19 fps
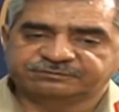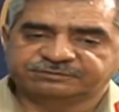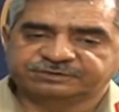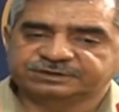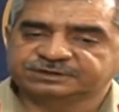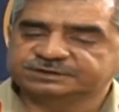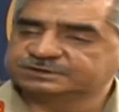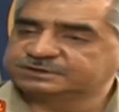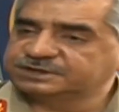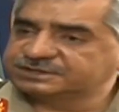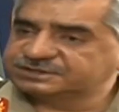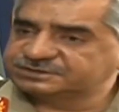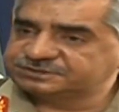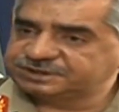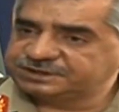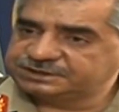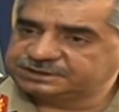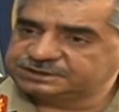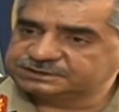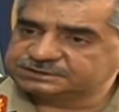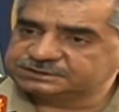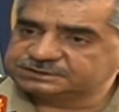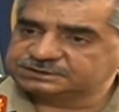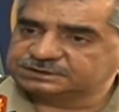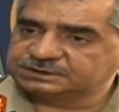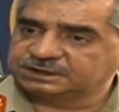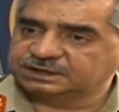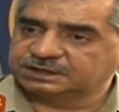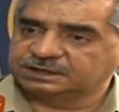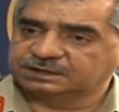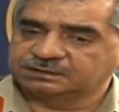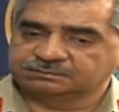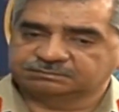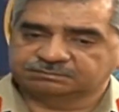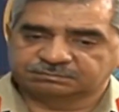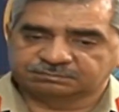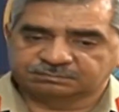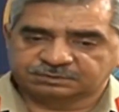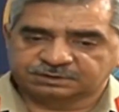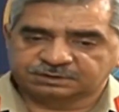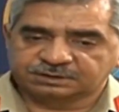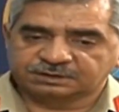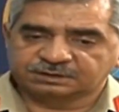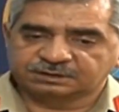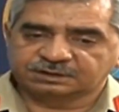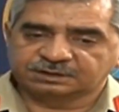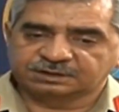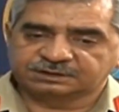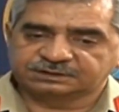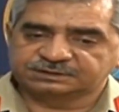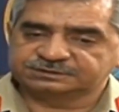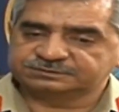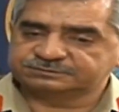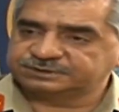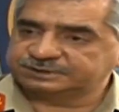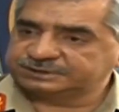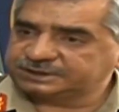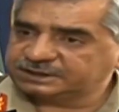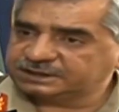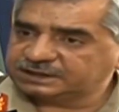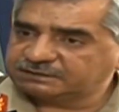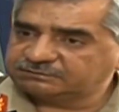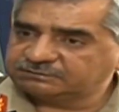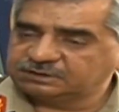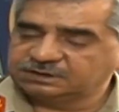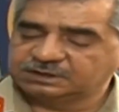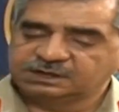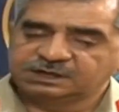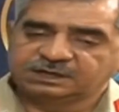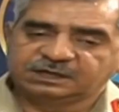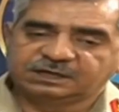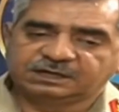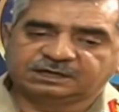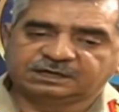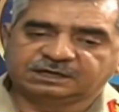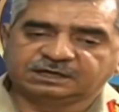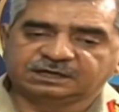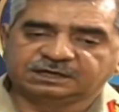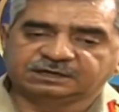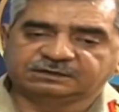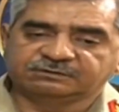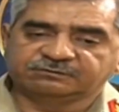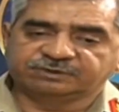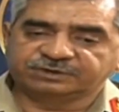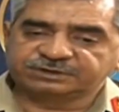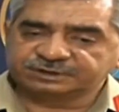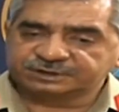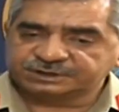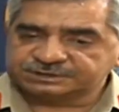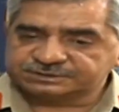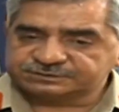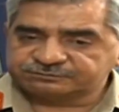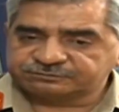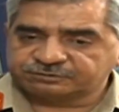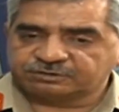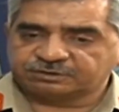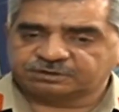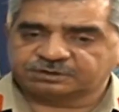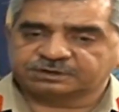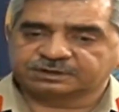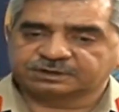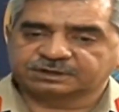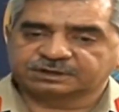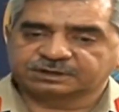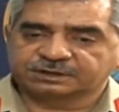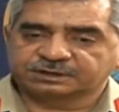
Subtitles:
different other exchanges at the strategic level, and whether it's for